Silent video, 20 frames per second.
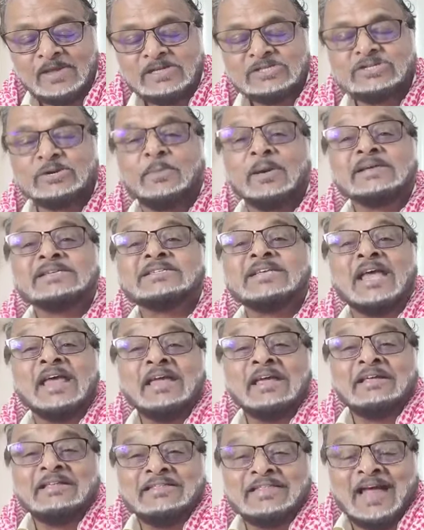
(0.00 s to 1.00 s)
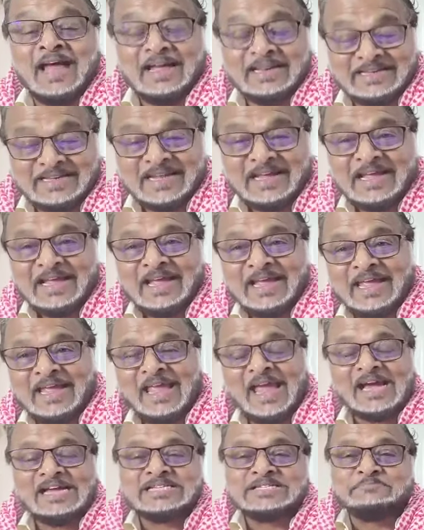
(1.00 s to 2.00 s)
So by saying that,
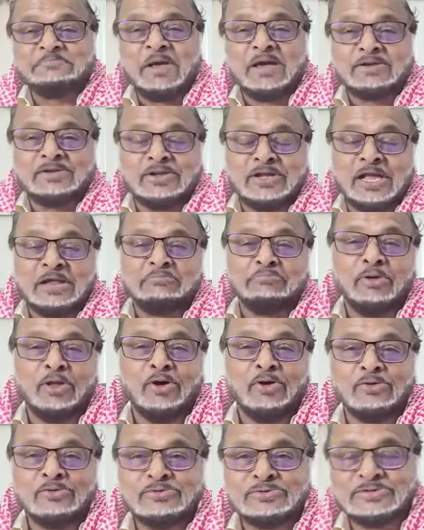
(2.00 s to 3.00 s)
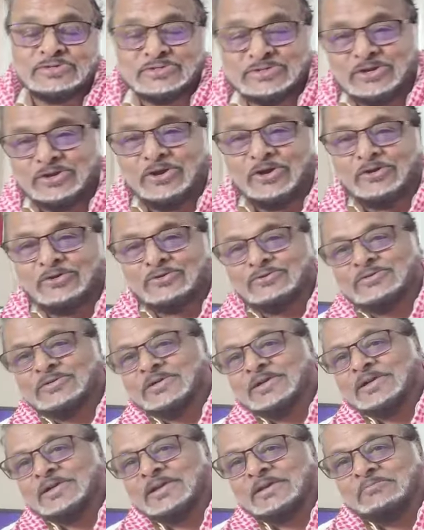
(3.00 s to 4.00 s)
he expects to get blows, you know,
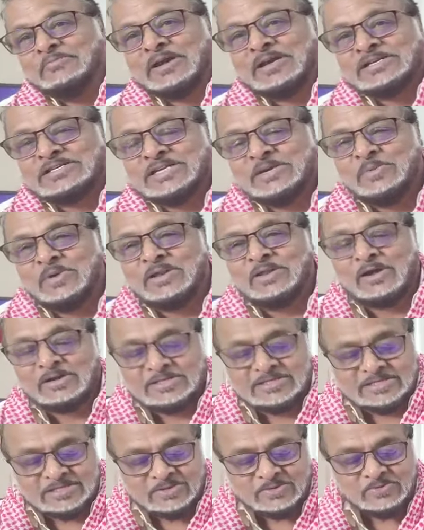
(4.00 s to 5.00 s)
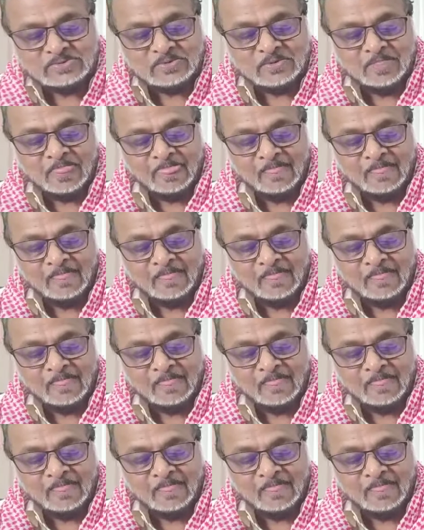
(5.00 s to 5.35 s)
because he will not sue.